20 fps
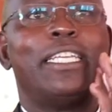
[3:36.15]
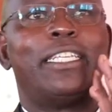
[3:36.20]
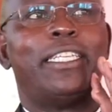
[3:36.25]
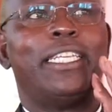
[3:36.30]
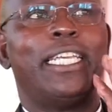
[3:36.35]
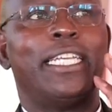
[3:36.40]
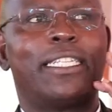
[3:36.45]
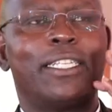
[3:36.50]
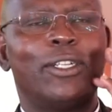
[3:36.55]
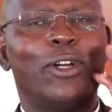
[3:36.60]

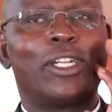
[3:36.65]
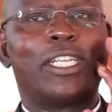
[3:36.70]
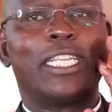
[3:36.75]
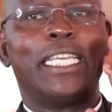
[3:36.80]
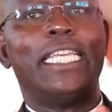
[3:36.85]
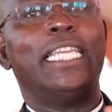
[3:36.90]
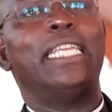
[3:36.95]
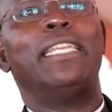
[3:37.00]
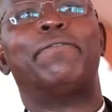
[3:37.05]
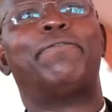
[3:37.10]
she is
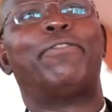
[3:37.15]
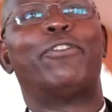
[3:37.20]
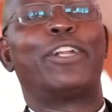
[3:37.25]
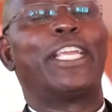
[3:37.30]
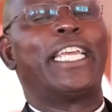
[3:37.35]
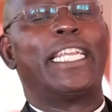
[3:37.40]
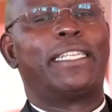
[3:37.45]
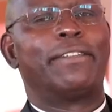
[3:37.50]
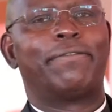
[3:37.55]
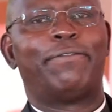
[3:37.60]
not in
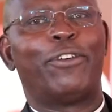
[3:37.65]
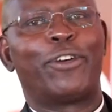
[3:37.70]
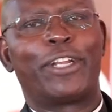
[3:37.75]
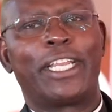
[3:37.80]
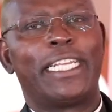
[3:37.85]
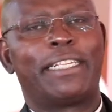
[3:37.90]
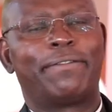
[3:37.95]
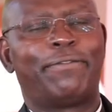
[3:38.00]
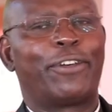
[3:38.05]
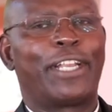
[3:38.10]
for it, for
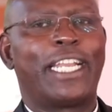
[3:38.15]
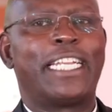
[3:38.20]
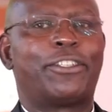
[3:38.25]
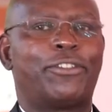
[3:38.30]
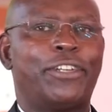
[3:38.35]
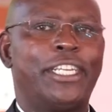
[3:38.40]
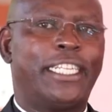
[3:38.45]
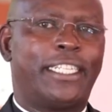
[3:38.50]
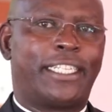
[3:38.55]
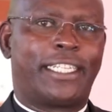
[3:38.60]
it, for a
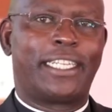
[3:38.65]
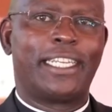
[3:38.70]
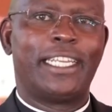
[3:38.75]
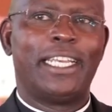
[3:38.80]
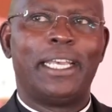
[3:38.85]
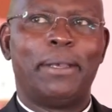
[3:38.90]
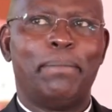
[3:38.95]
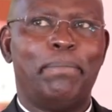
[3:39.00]
treat.